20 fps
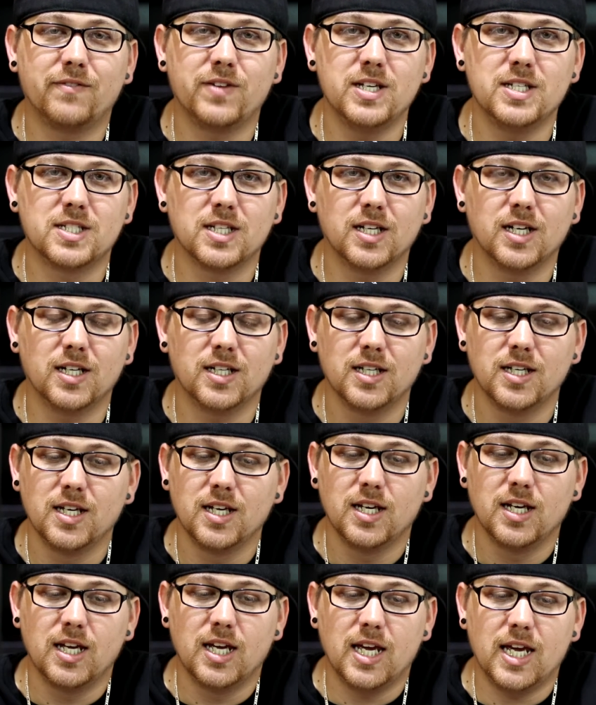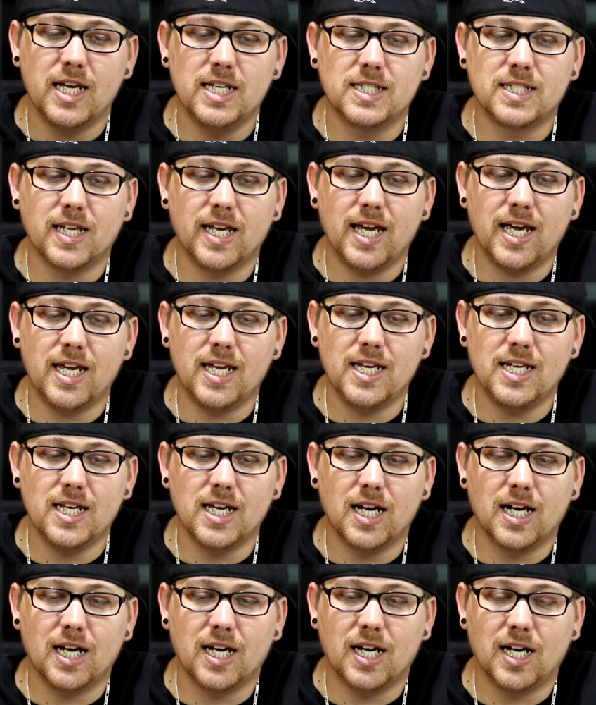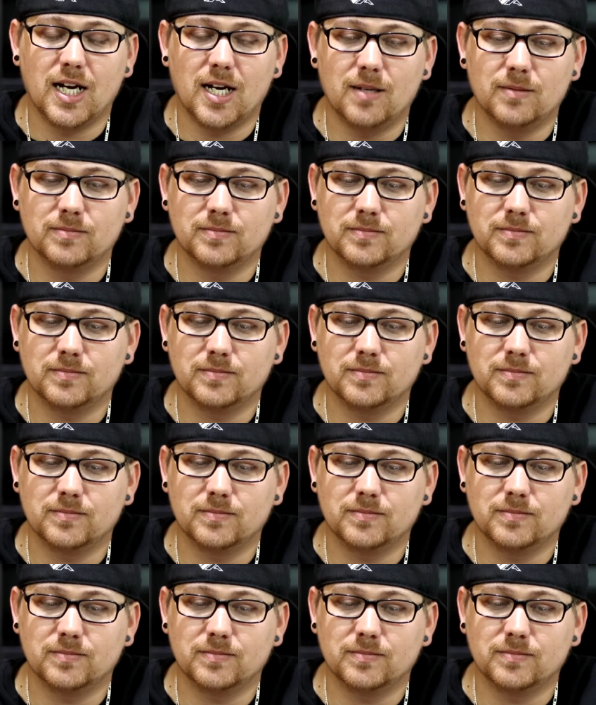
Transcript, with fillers: He's a he's a uh,